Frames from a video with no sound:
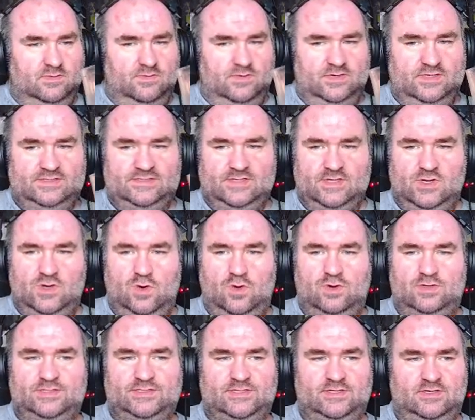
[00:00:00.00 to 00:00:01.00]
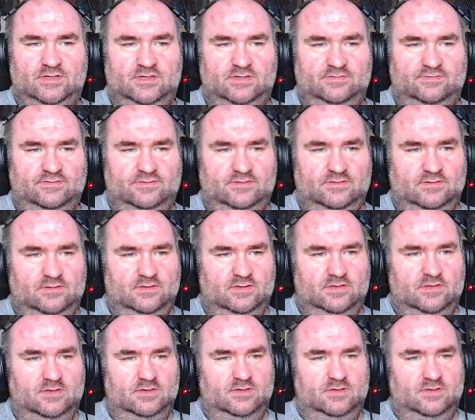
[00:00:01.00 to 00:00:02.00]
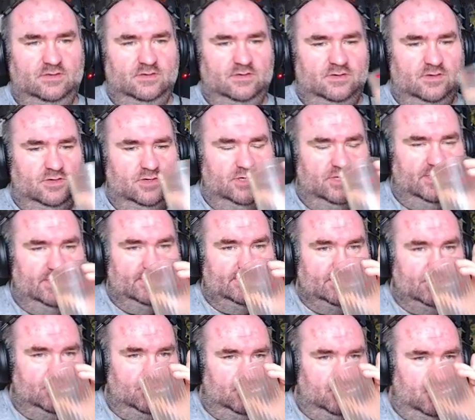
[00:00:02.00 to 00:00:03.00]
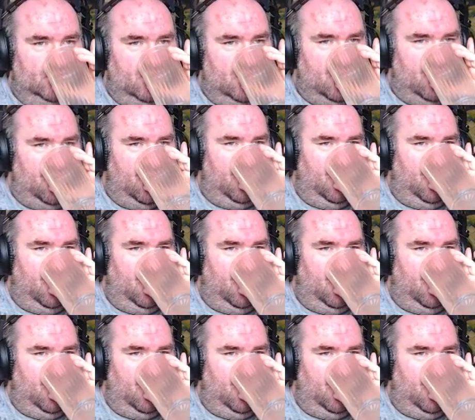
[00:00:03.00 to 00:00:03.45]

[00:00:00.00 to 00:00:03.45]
What is a course curve? That's cool.